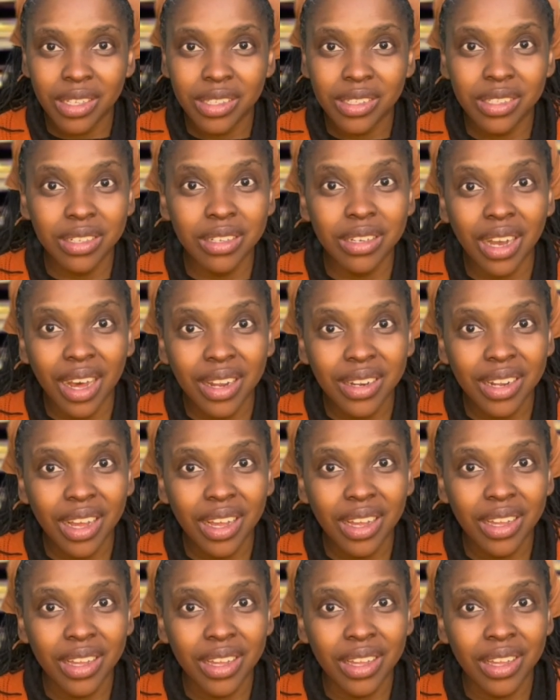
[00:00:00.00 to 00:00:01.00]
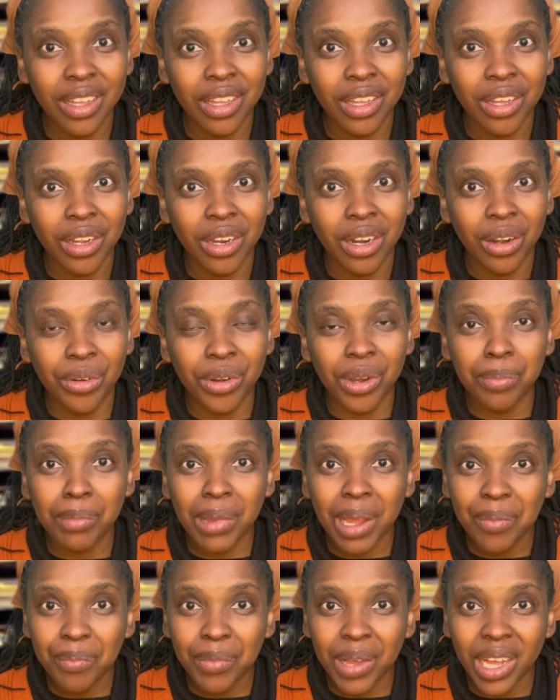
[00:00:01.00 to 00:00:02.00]
Tiana,
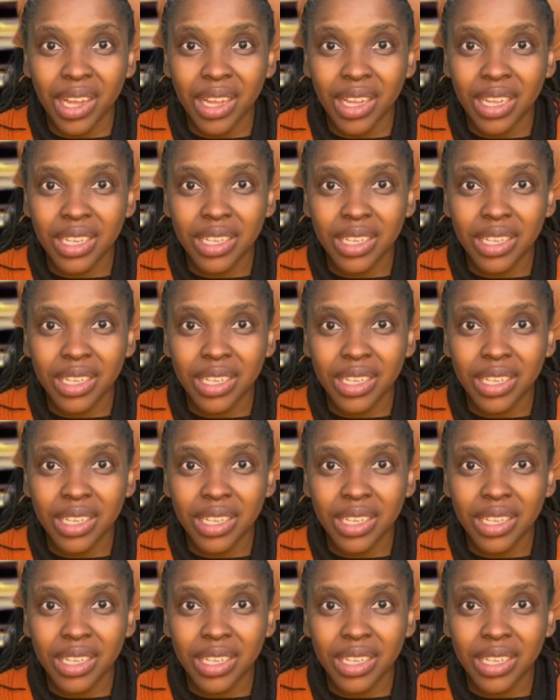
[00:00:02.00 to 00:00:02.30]
remember.